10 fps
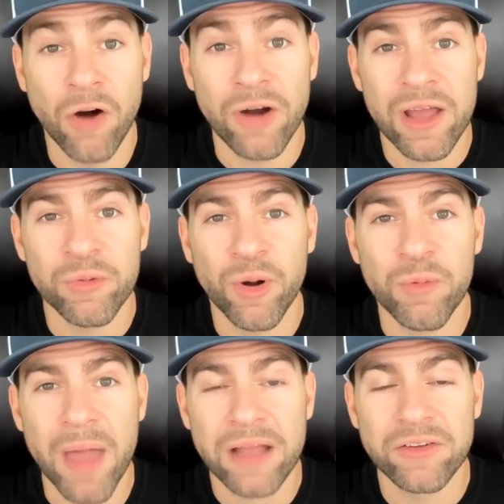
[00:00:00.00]
All right, welcome
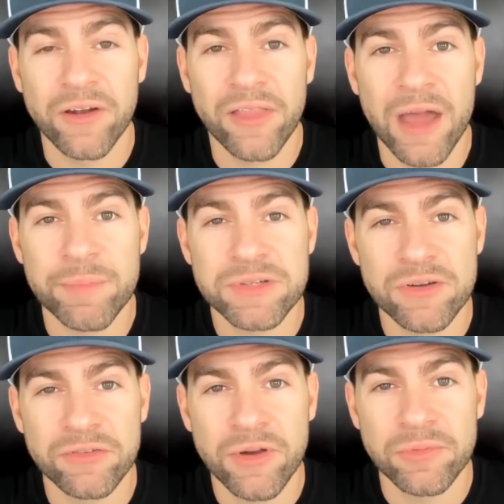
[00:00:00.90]
back to another episode
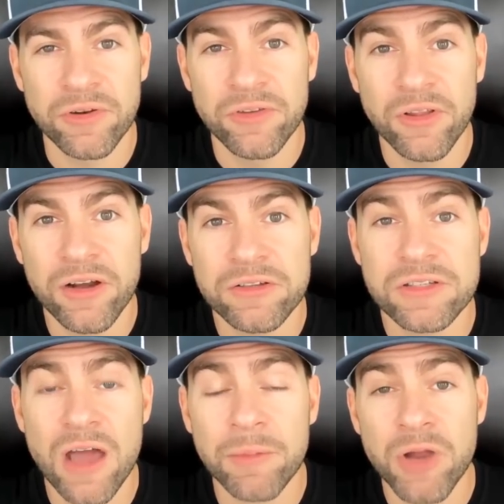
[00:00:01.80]
of Crypto News
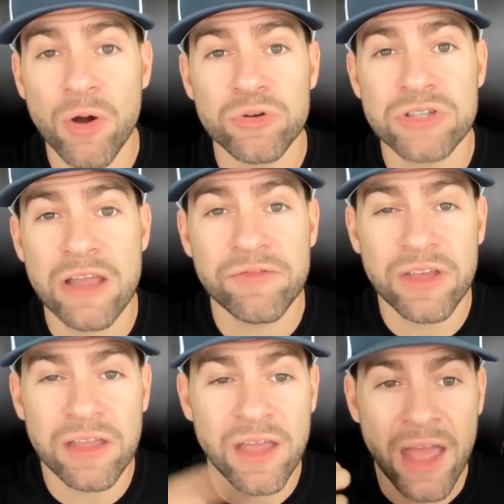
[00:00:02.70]
Alerts. I'm your host,
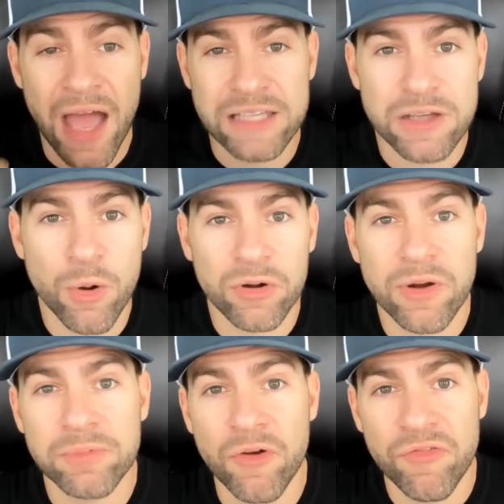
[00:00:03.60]
JV. How's it going, Crypto